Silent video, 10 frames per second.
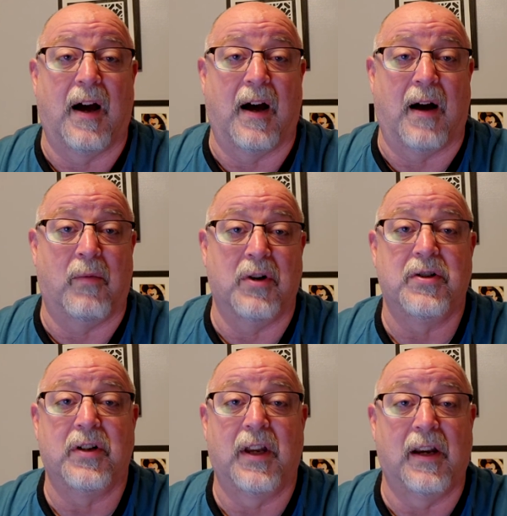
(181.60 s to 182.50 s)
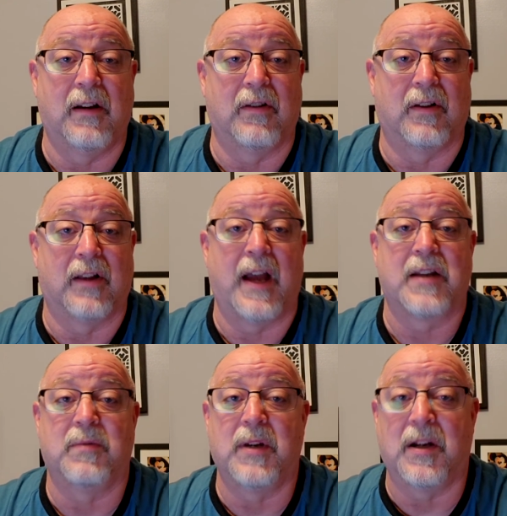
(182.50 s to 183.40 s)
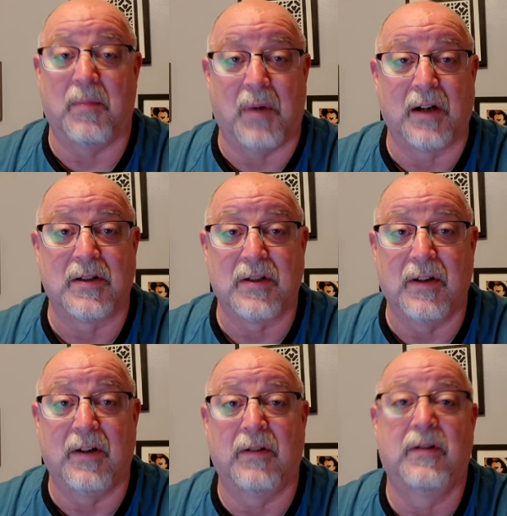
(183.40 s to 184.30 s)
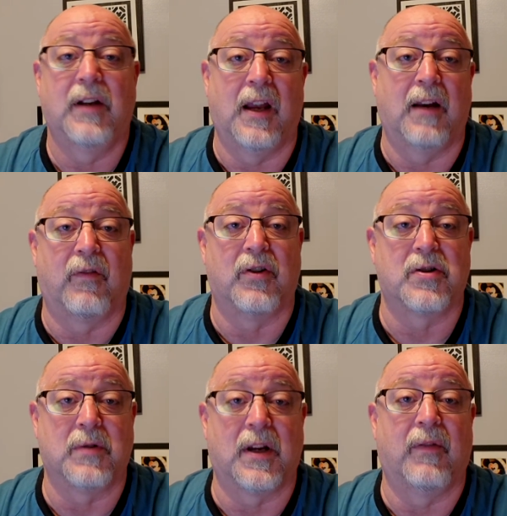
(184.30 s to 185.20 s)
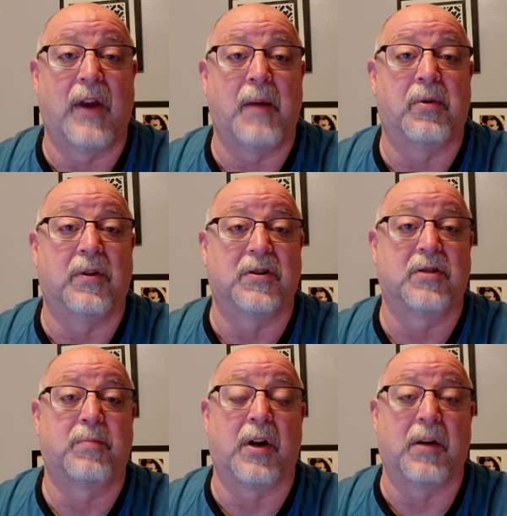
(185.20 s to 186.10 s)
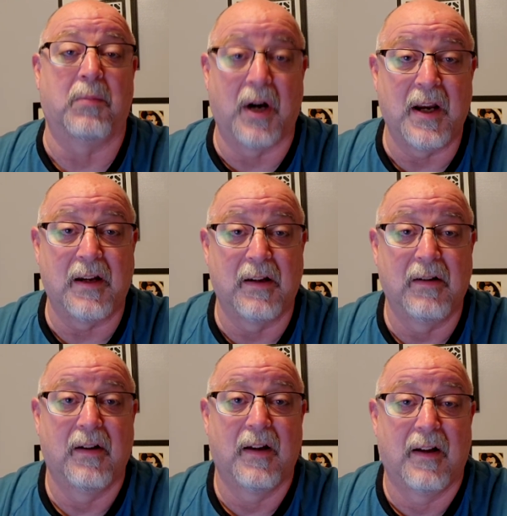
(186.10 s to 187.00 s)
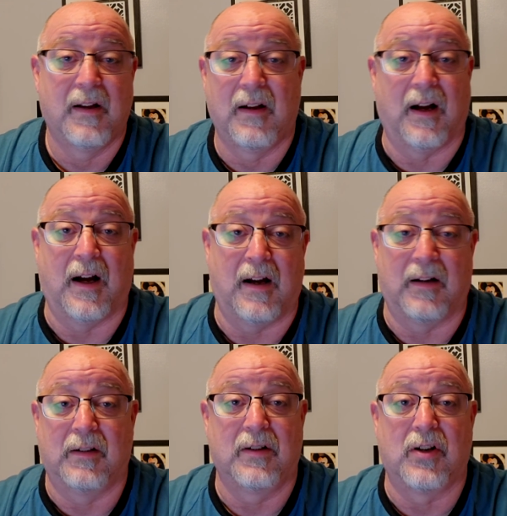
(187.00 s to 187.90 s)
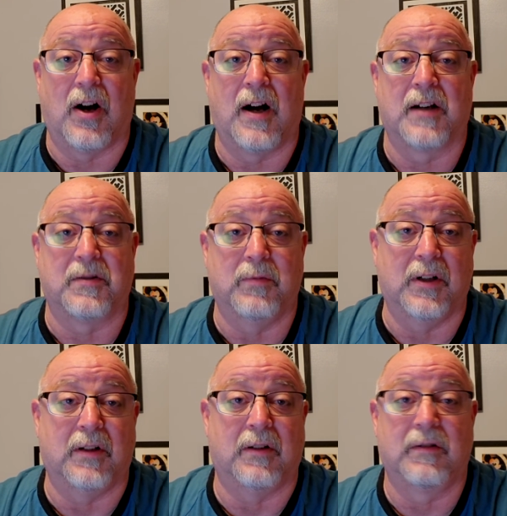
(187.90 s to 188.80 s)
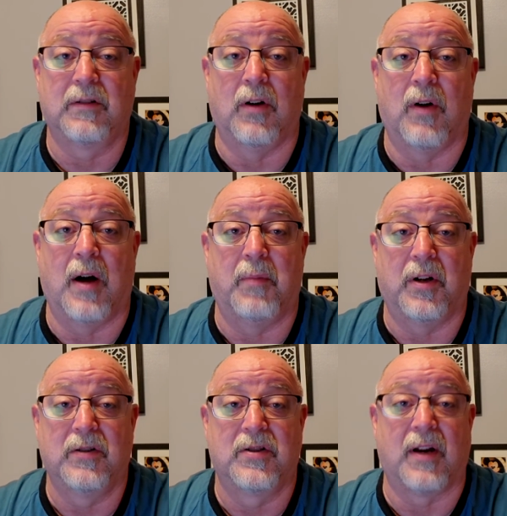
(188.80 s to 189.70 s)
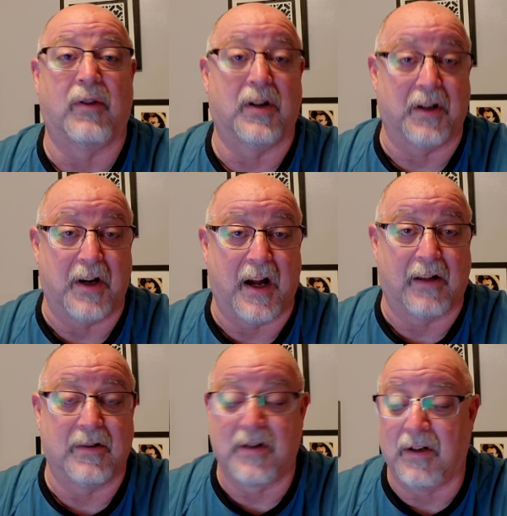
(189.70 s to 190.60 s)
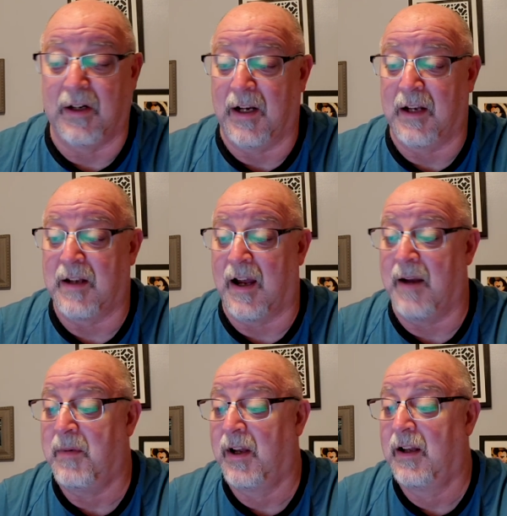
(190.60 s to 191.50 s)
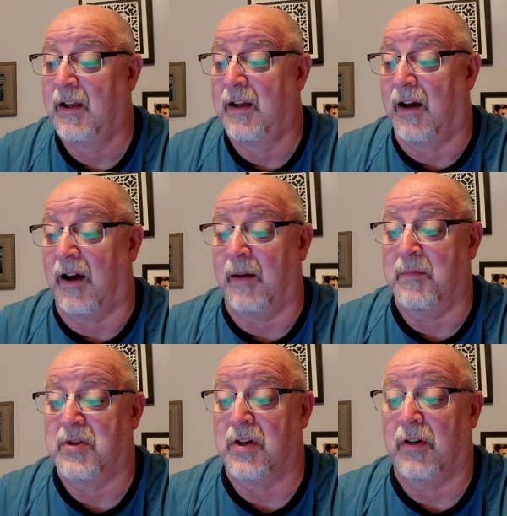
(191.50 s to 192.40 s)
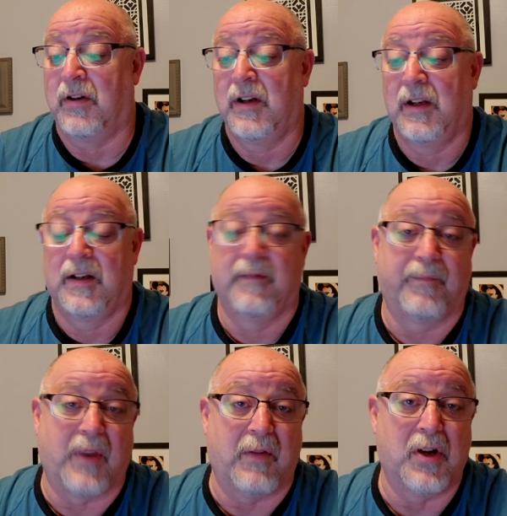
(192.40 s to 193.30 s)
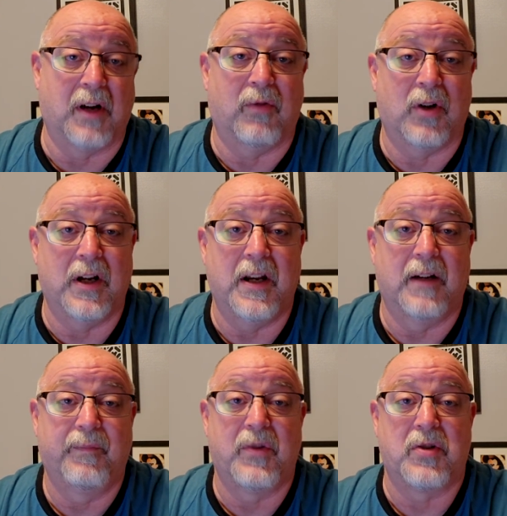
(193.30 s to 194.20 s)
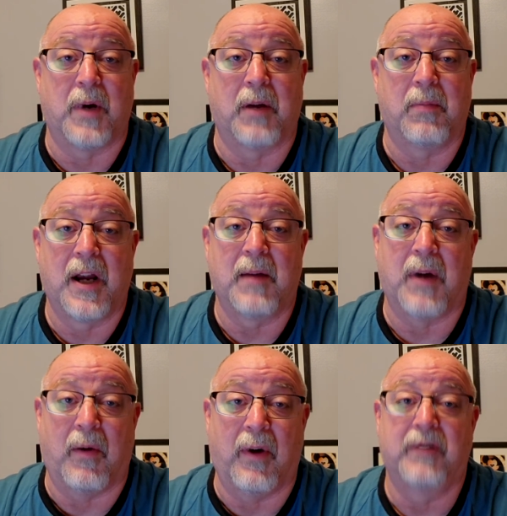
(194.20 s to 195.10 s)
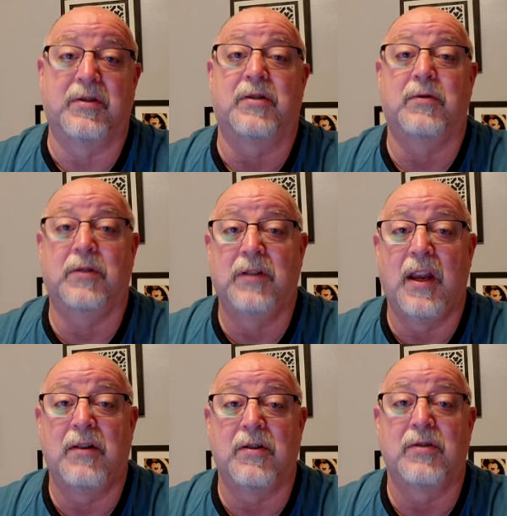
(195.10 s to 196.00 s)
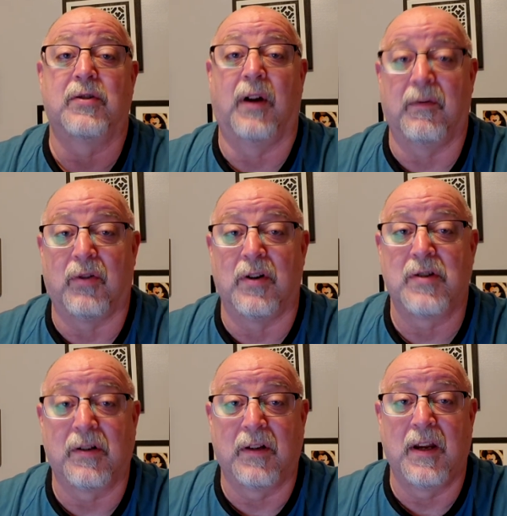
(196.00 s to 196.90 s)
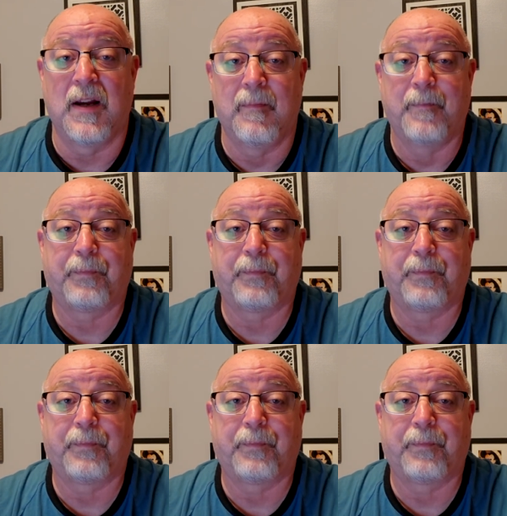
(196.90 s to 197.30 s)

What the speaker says: Once you get into the last week of March, though, in the first week of April, it's spring break. Cost will go up several $100s during that time. So if you can avoid spring break, my wife's a school teacher, so unfortunately,